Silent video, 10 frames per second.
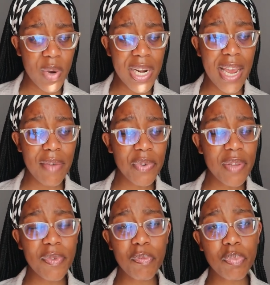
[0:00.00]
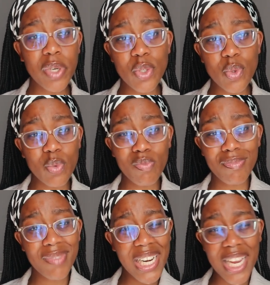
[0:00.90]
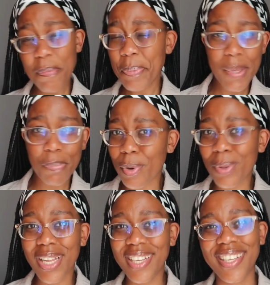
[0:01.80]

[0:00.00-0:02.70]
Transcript: when I haven't even preached to 3 people.